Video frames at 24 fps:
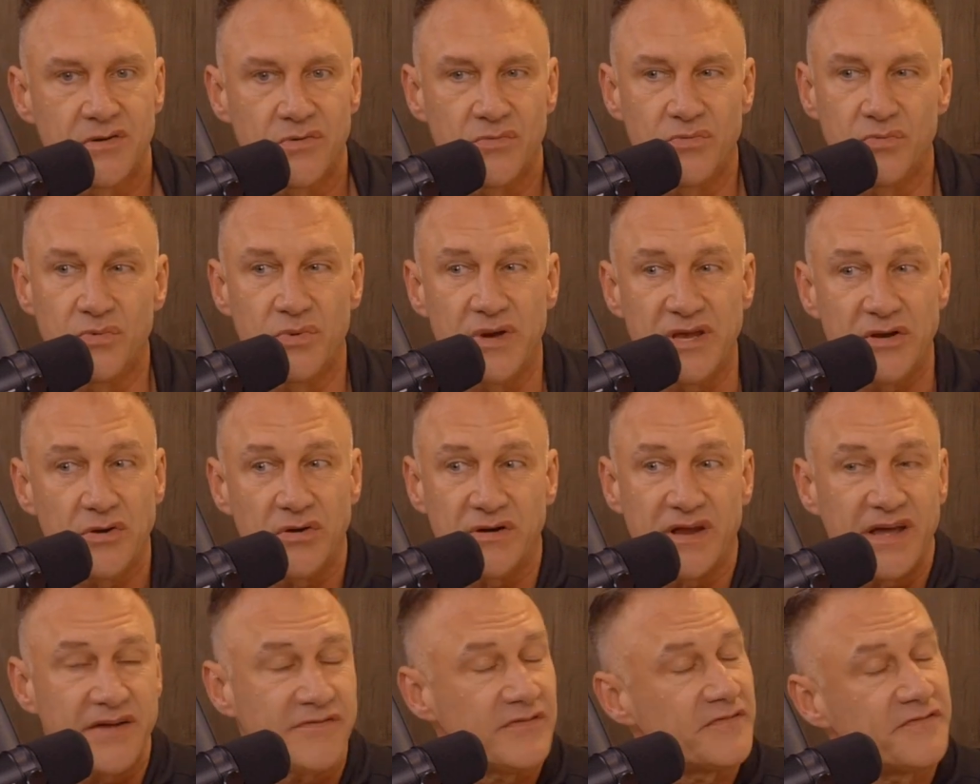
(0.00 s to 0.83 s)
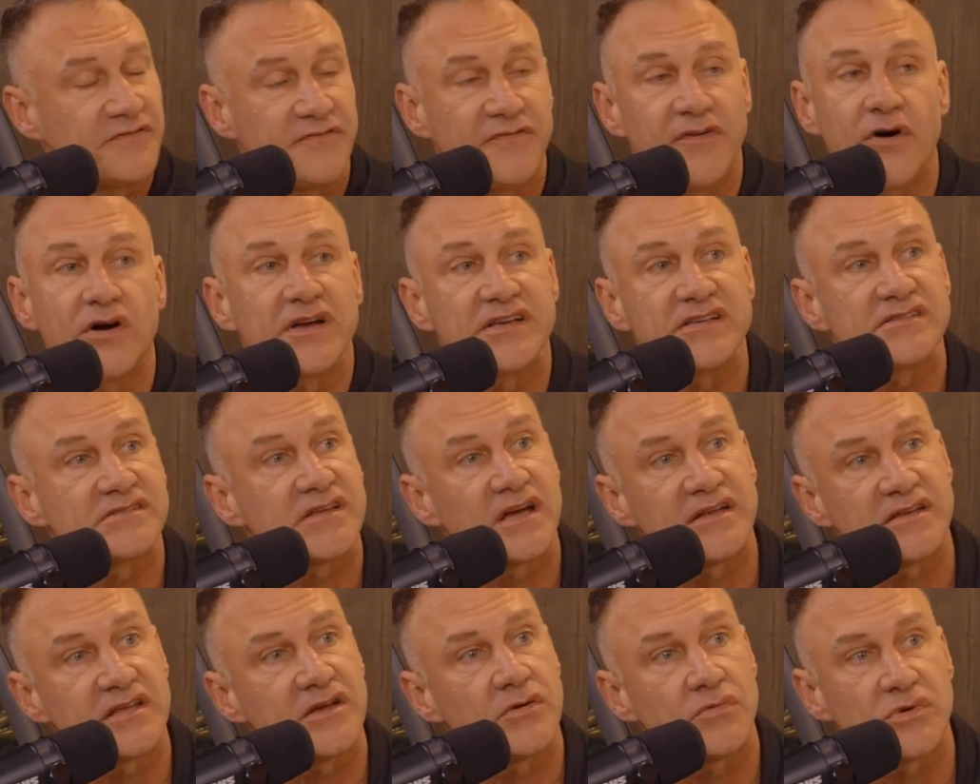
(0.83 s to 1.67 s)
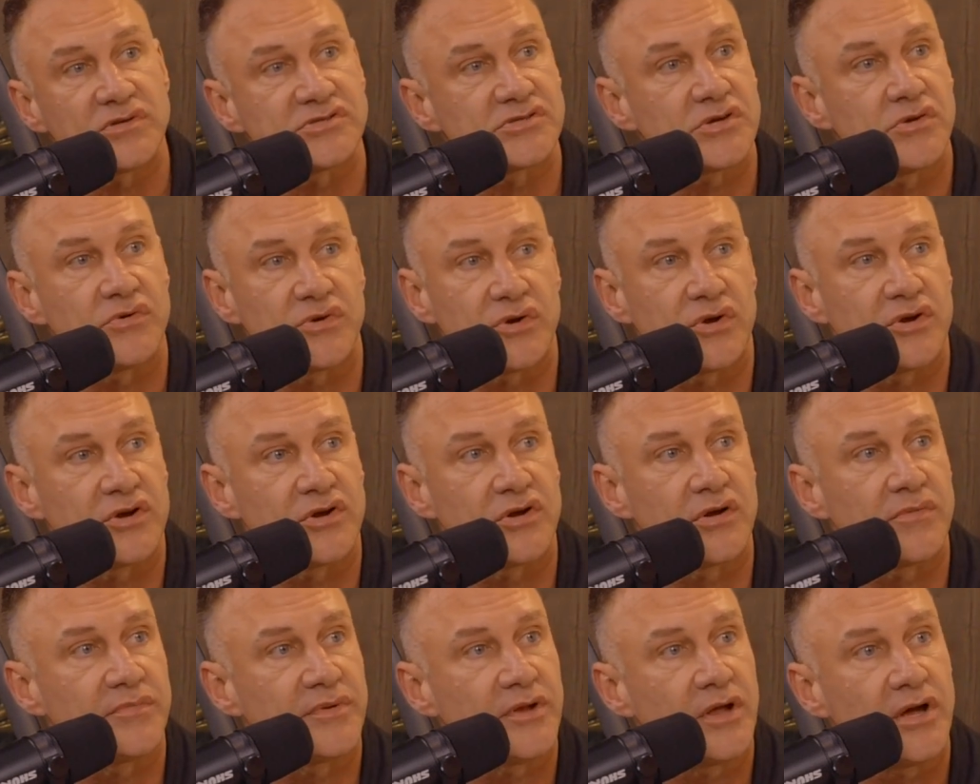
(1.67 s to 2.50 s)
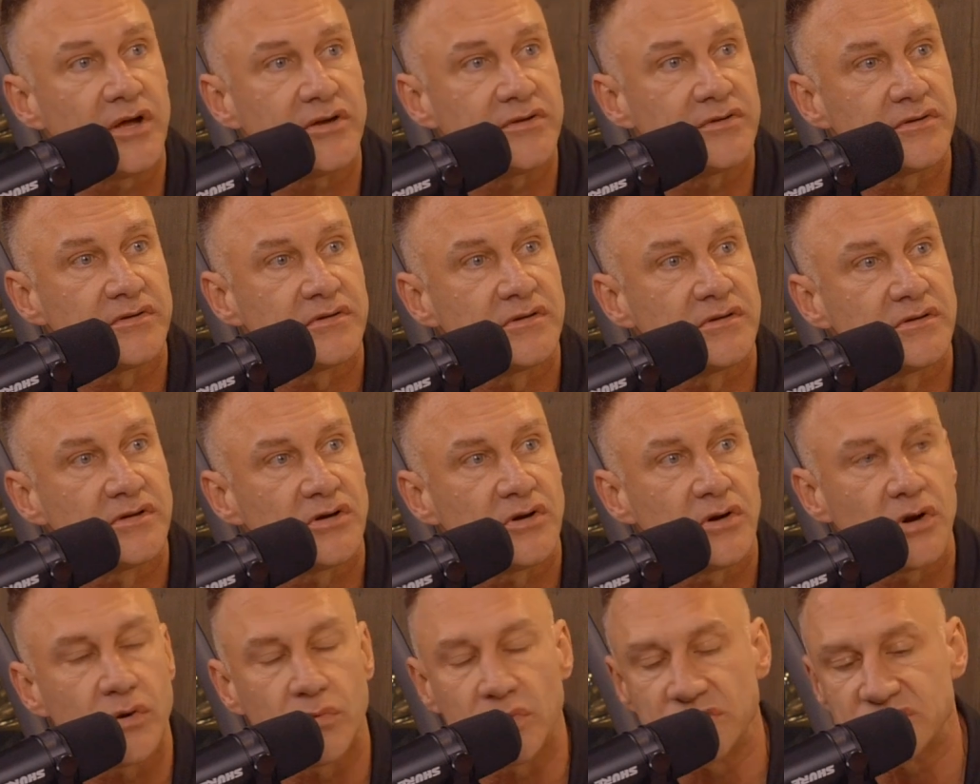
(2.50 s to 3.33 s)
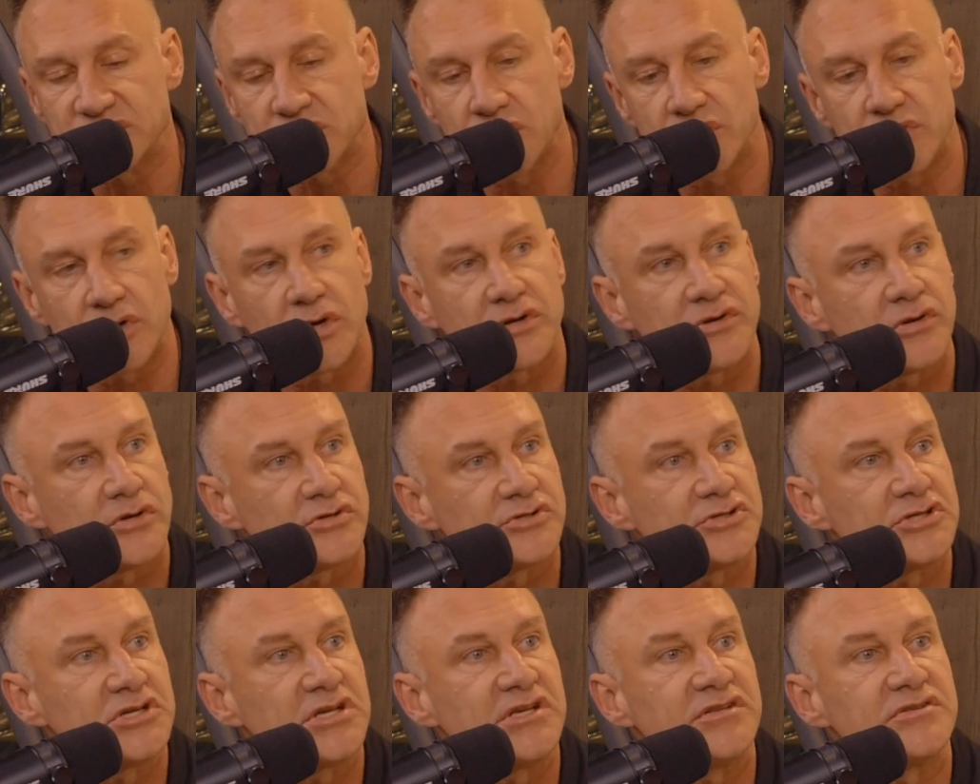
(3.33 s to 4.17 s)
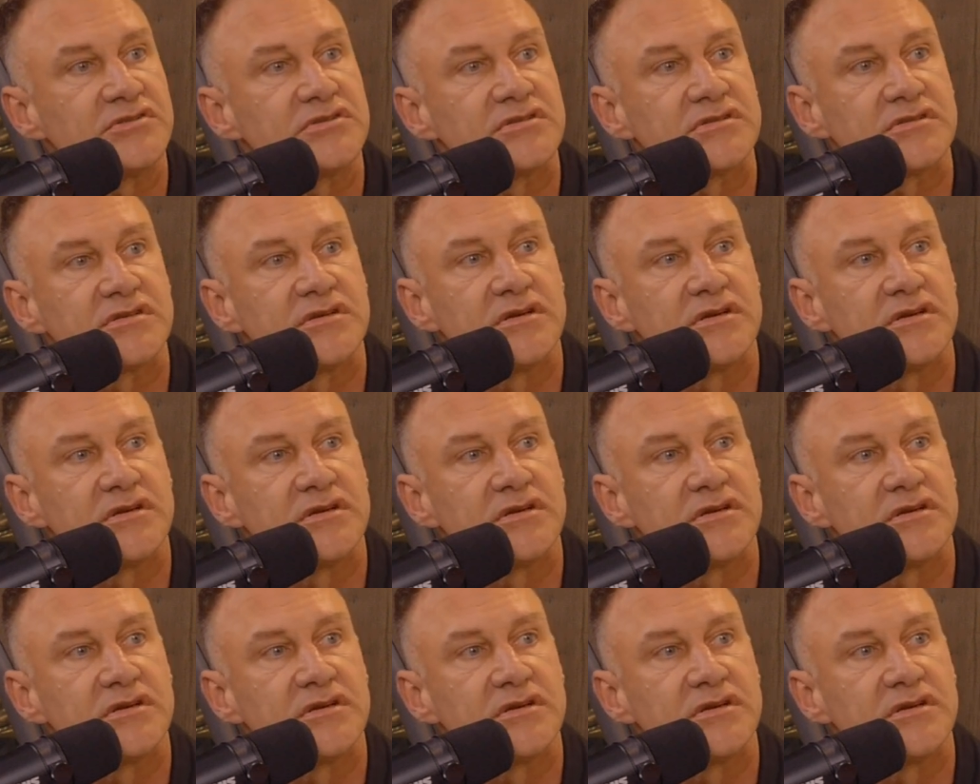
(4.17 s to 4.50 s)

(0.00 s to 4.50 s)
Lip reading: We don't have the foggiest idea what's going on in our blood or what's going on in our genes.